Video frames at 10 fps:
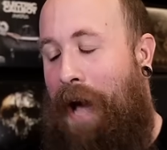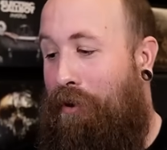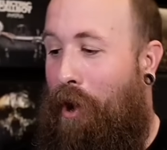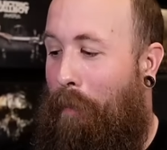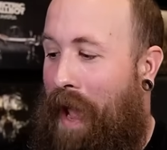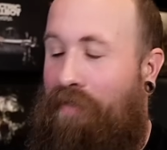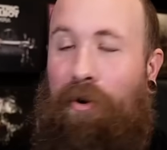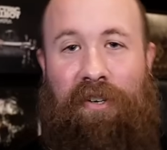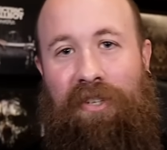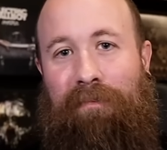I don't know, man. There
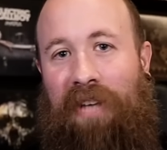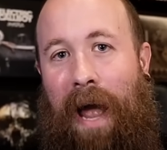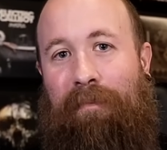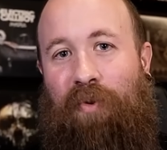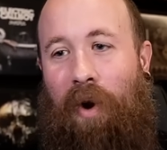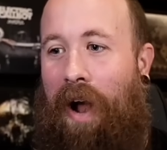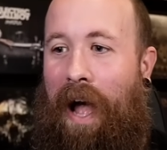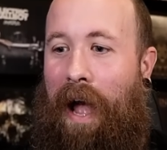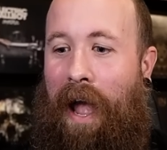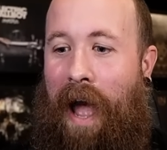are some times where
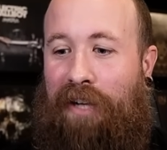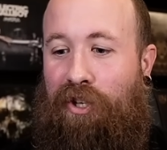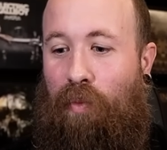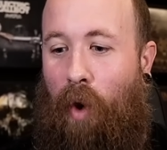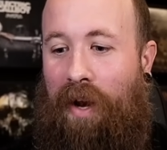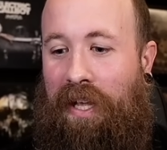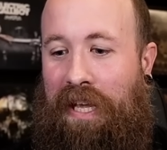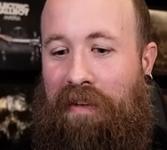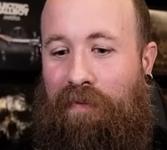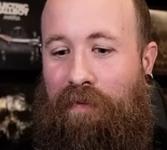I, I actually want to
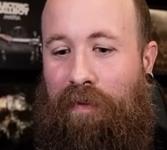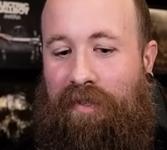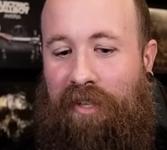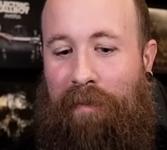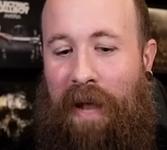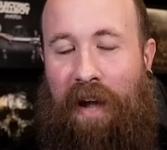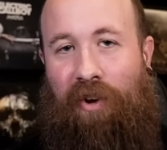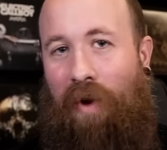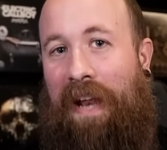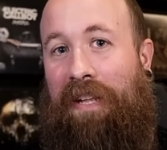give Slipknot
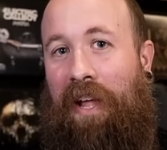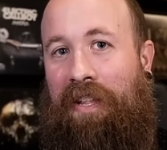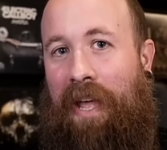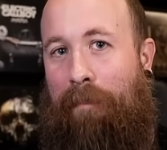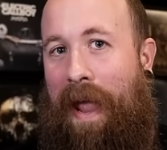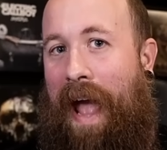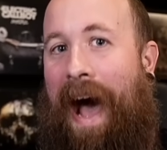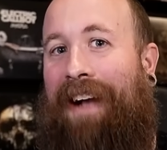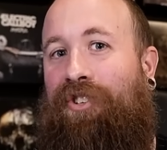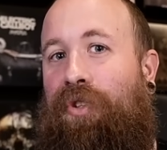credit. Like they may
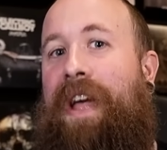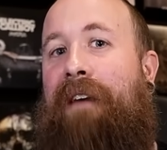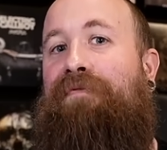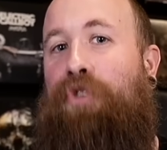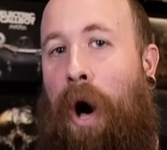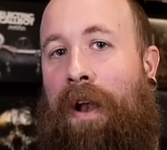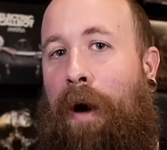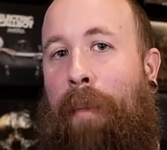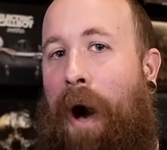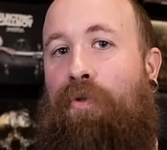actually have thought
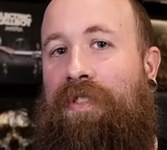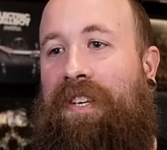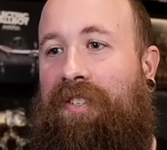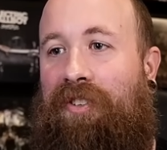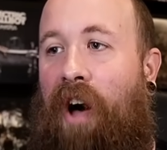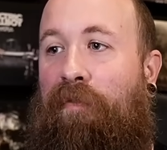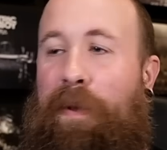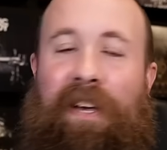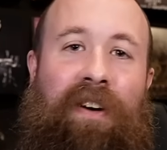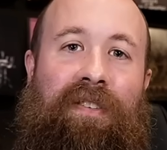about this stuff
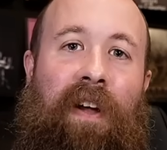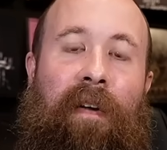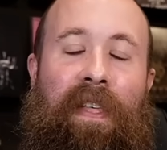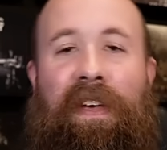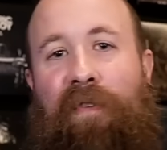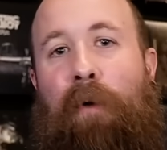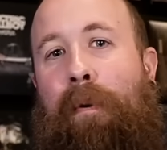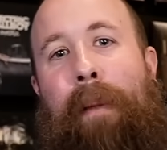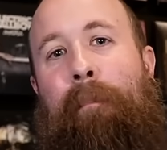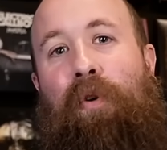because if I
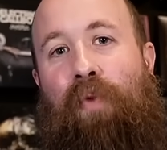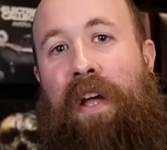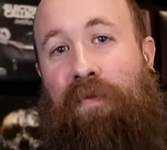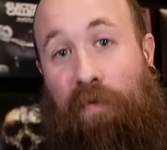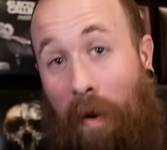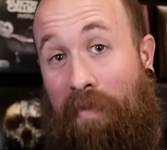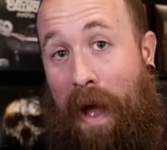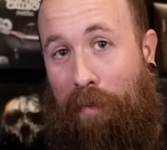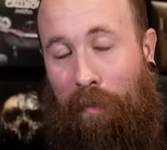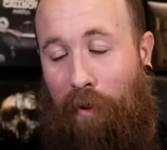remember right from
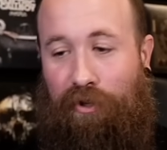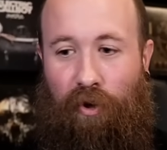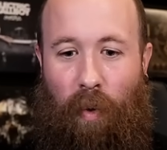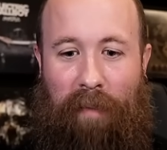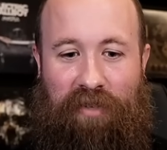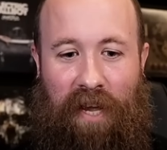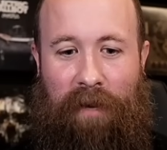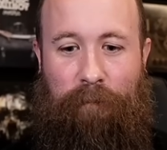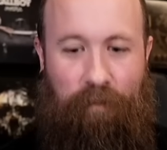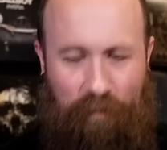that promotional website,